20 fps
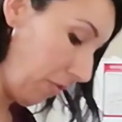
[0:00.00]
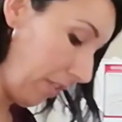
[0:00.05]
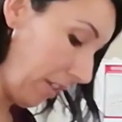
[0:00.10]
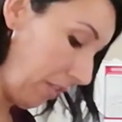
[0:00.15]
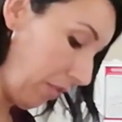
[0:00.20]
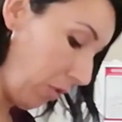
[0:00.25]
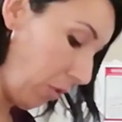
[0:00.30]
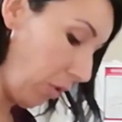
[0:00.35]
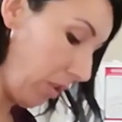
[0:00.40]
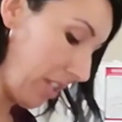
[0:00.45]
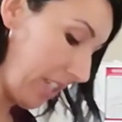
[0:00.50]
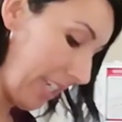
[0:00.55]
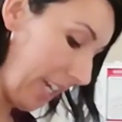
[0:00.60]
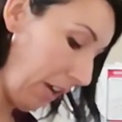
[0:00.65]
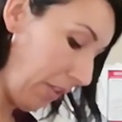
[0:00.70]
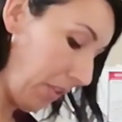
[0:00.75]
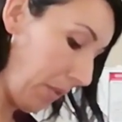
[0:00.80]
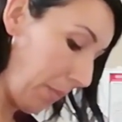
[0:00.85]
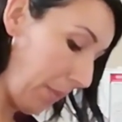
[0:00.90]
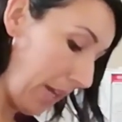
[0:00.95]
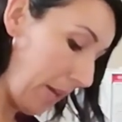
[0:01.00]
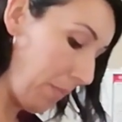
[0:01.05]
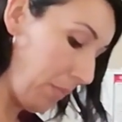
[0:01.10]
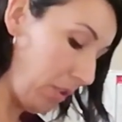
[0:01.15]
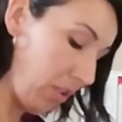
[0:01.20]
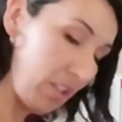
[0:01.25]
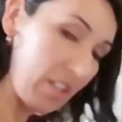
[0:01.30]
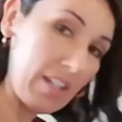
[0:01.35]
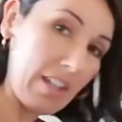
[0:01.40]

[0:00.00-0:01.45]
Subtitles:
and of course now the paper's